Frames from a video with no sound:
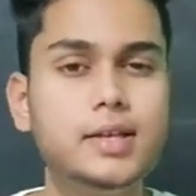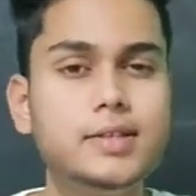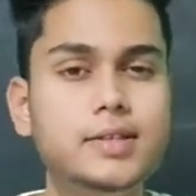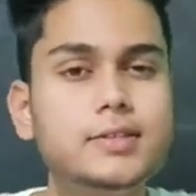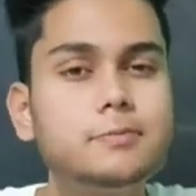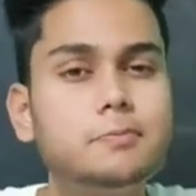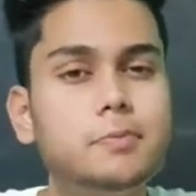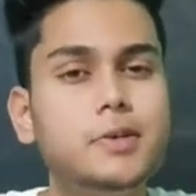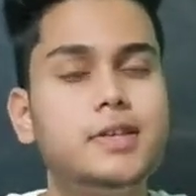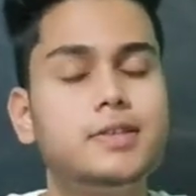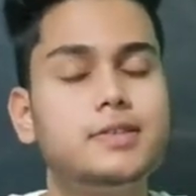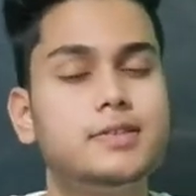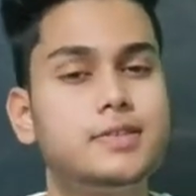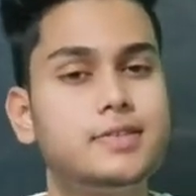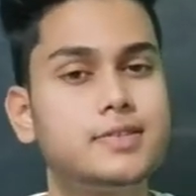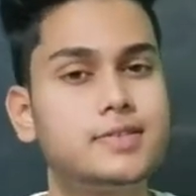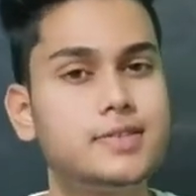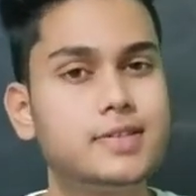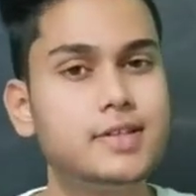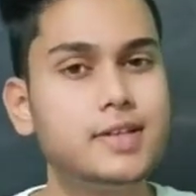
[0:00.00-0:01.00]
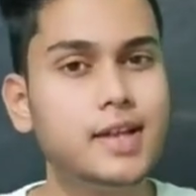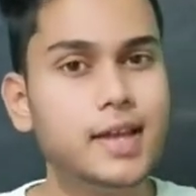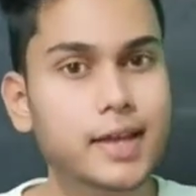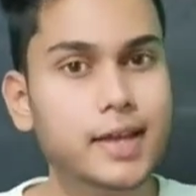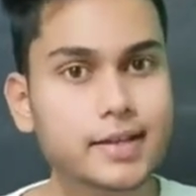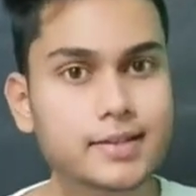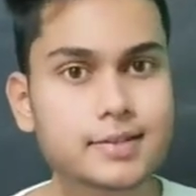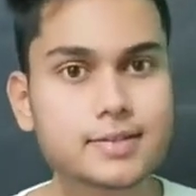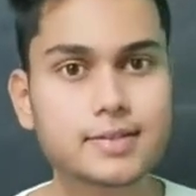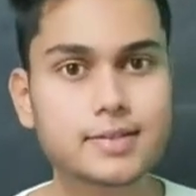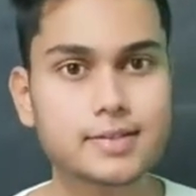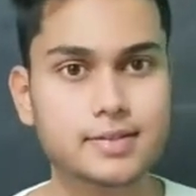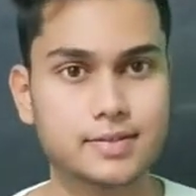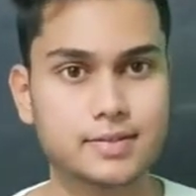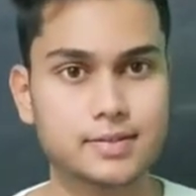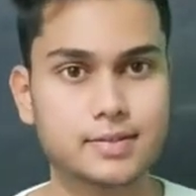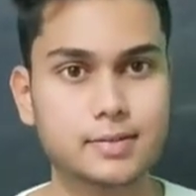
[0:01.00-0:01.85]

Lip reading: space still exists,